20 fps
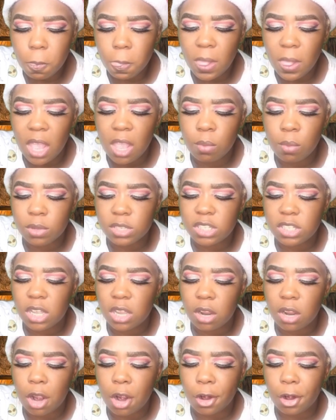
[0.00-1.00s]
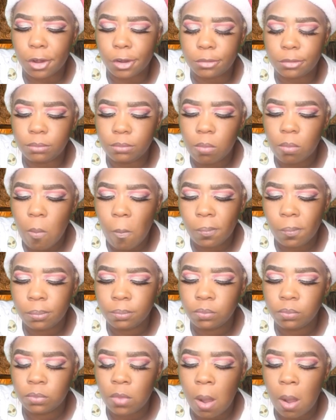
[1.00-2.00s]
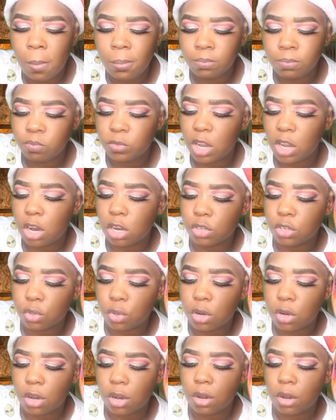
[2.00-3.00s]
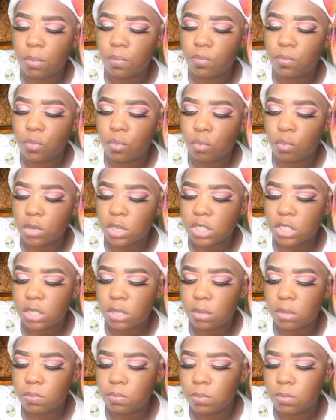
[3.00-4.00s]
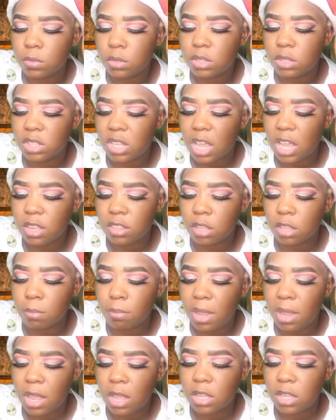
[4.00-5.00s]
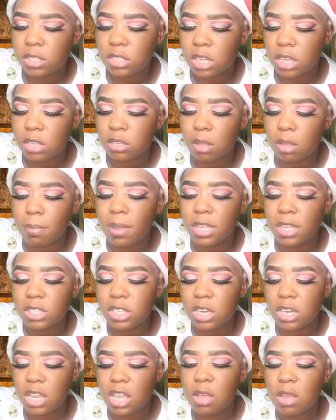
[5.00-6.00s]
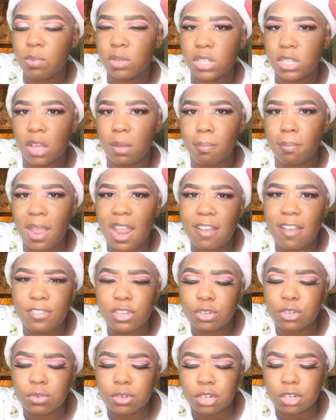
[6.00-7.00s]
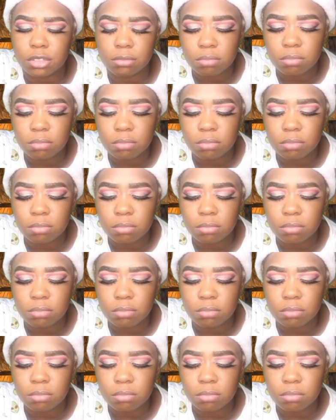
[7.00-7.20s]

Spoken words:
and was telling her that her daughter was, that the man said that he was a math tutor.